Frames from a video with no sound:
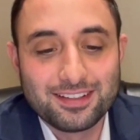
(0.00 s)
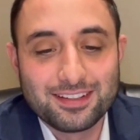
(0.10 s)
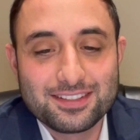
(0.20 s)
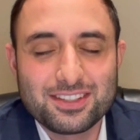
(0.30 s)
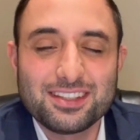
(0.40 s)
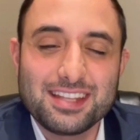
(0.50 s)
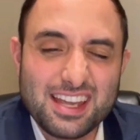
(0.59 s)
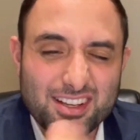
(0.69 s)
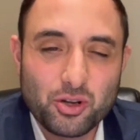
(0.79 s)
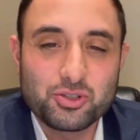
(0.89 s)
So you
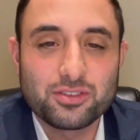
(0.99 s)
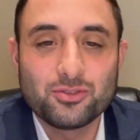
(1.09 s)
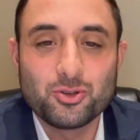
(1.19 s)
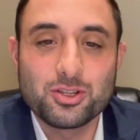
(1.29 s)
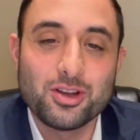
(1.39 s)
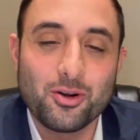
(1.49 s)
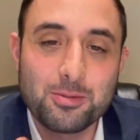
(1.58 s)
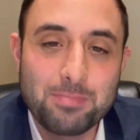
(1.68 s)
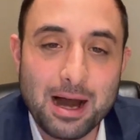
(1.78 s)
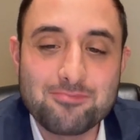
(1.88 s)
take kosher food, you know, the
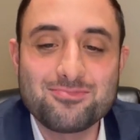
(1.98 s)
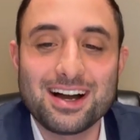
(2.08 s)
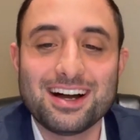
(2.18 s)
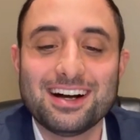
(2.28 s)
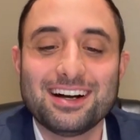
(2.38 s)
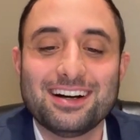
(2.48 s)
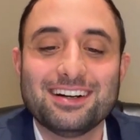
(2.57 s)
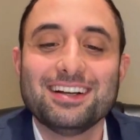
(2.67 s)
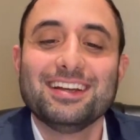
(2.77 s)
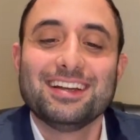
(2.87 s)
bamba
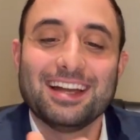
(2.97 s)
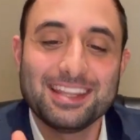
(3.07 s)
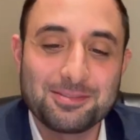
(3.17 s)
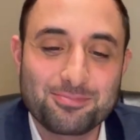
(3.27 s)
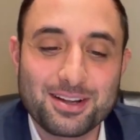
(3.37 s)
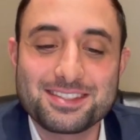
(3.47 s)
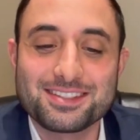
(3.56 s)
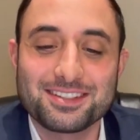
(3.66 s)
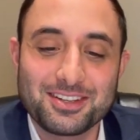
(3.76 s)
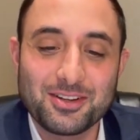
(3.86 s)
and the
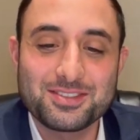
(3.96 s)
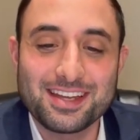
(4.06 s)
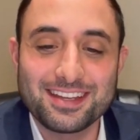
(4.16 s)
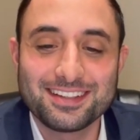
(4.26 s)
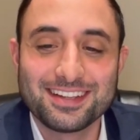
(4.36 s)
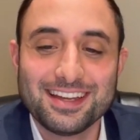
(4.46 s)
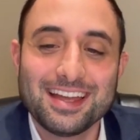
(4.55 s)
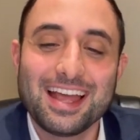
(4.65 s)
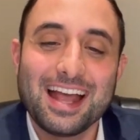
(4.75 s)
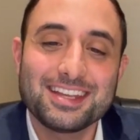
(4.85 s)
pretzel, you know what I'm saying?
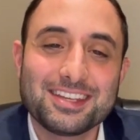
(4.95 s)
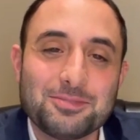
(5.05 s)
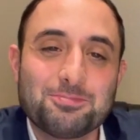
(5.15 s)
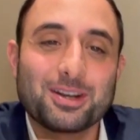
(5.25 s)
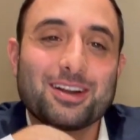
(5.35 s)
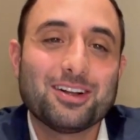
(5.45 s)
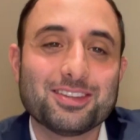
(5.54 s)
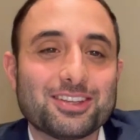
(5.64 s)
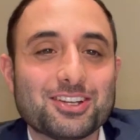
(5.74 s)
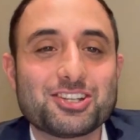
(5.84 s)
And you put it
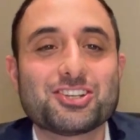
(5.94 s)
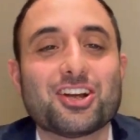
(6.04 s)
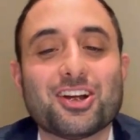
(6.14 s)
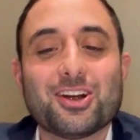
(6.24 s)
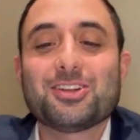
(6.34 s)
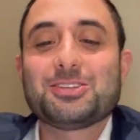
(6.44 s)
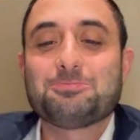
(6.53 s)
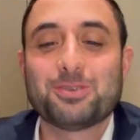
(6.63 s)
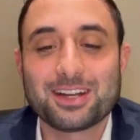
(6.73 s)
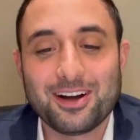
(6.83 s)
under your shirt, you
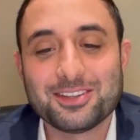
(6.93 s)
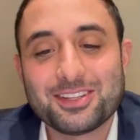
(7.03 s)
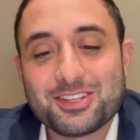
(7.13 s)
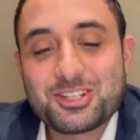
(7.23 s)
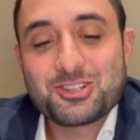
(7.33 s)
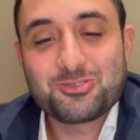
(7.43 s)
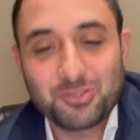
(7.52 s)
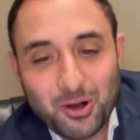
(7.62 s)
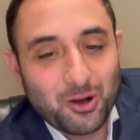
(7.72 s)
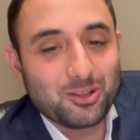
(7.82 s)
put it under the
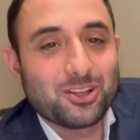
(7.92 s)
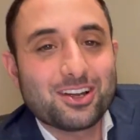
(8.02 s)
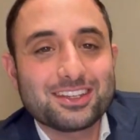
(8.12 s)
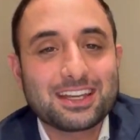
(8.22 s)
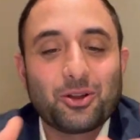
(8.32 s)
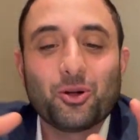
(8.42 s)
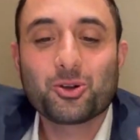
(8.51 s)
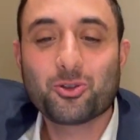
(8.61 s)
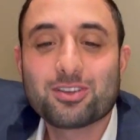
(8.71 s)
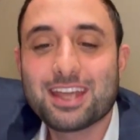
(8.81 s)
stroller, you get all
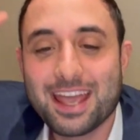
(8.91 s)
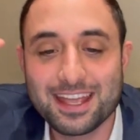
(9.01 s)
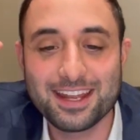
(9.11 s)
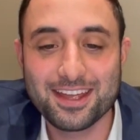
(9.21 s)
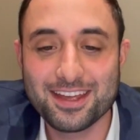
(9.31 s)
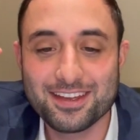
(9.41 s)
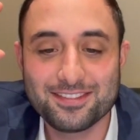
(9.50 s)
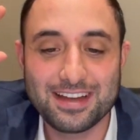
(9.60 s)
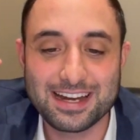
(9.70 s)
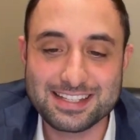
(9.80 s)
creative,
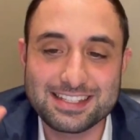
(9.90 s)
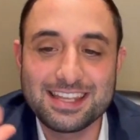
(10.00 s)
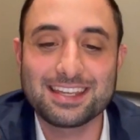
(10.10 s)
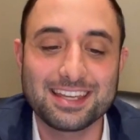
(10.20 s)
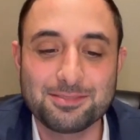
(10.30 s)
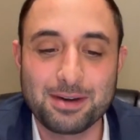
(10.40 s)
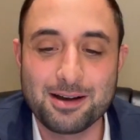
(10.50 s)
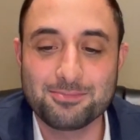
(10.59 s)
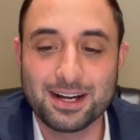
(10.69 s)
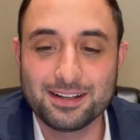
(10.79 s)
how to sneak in
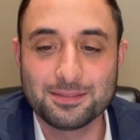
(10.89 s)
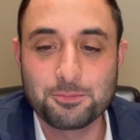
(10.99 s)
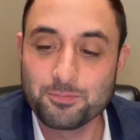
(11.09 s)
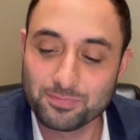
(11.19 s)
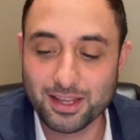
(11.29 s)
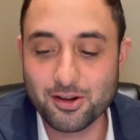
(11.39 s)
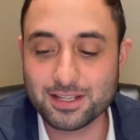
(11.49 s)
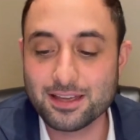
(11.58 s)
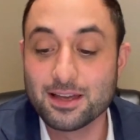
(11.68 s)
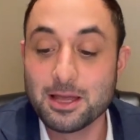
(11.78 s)
bamba.
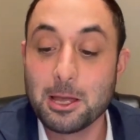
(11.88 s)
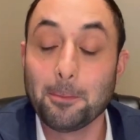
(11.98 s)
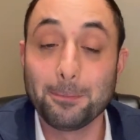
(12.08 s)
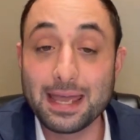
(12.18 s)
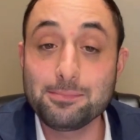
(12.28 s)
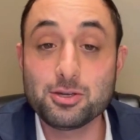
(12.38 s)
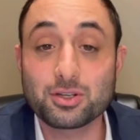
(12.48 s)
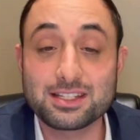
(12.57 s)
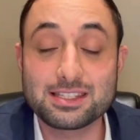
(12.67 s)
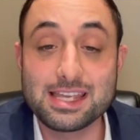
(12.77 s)
Okay, maybe you
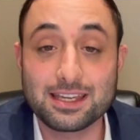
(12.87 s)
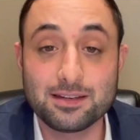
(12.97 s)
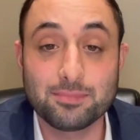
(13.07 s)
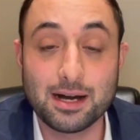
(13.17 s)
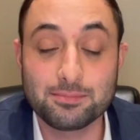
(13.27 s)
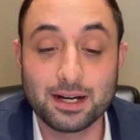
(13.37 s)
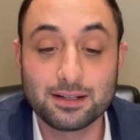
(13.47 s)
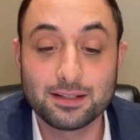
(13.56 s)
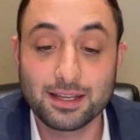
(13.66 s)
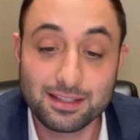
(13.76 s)
could sneak in
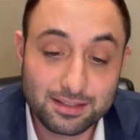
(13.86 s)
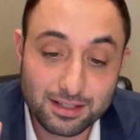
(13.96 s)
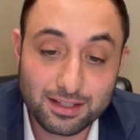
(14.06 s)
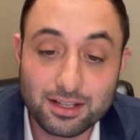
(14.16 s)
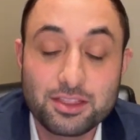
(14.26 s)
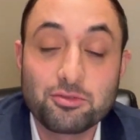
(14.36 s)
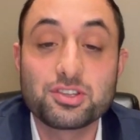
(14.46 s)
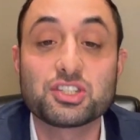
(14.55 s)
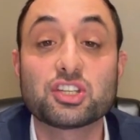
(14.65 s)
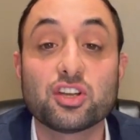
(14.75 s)
bamba into uh, through the
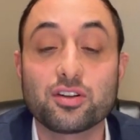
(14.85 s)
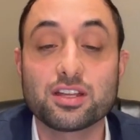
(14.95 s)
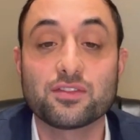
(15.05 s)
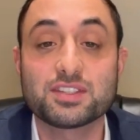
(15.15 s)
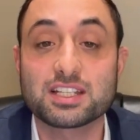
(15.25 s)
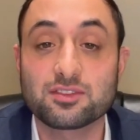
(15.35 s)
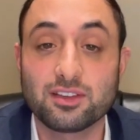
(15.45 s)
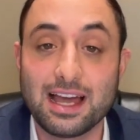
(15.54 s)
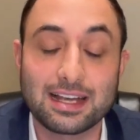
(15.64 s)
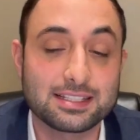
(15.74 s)
security of Six
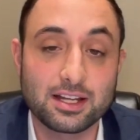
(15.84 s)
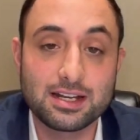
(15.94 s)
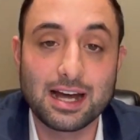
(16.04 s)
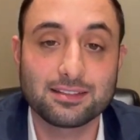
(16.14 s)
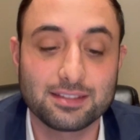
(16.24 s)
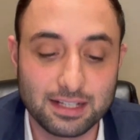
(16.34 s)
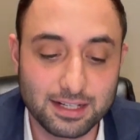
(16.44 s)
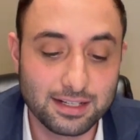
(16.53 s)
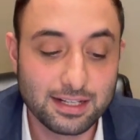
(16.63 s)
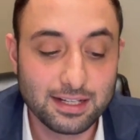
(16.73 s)
Flags. They're not
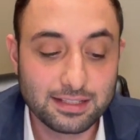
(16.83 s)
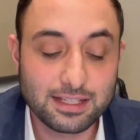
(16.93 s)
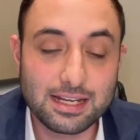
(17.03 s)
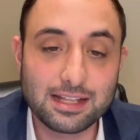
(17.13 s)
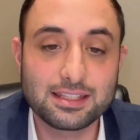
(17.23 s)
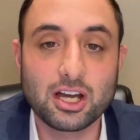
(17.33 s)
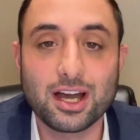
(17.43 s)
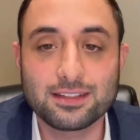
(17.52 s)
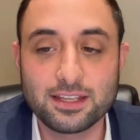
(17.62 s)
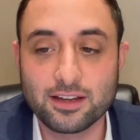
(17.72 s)
uh, they're not the
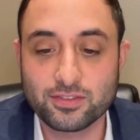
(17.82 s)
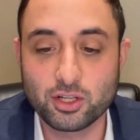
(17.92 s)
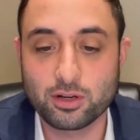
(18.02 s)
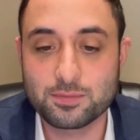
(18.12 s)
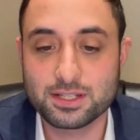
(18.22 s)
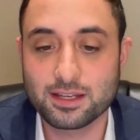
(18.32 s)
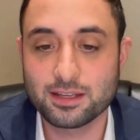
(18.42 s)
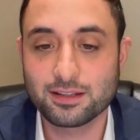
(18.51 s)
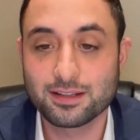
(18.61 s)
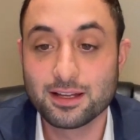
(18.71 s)
IDF, you know what I'm
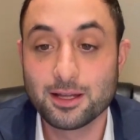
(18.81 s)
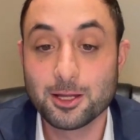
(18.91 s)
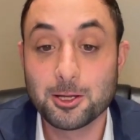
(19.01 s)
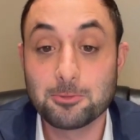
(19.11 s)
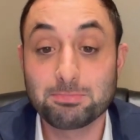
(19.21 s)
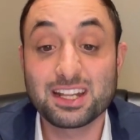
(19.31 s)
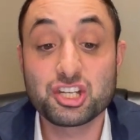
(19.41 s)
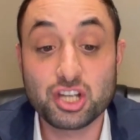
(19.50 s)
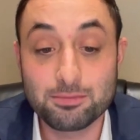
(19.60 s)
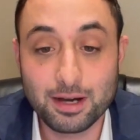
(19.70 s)
saying? But in
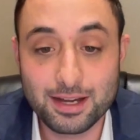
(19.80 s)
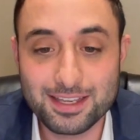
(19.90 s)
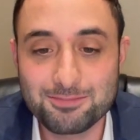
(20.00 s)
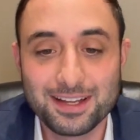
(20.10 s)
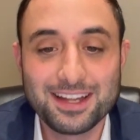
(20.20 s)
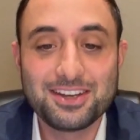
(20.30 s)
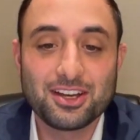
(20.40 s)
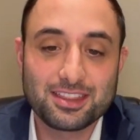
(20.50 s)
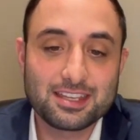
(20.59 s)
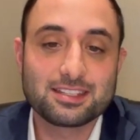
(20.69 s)
Shamayim,
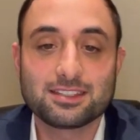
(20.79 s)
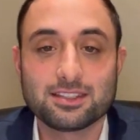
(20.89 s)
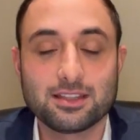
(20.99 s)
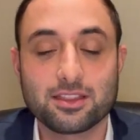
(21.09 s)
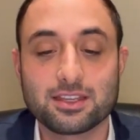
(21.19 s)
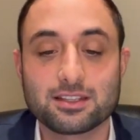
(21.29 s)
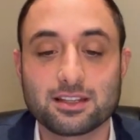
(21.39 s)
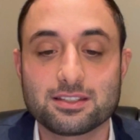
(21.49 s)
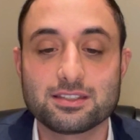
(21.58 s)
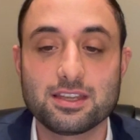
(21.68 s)
nothing nothing
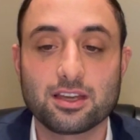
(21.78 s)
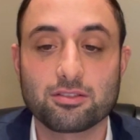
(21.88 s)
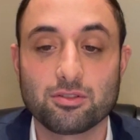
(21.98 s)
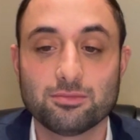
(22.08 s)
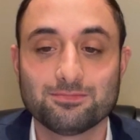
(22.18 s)
could sneak through.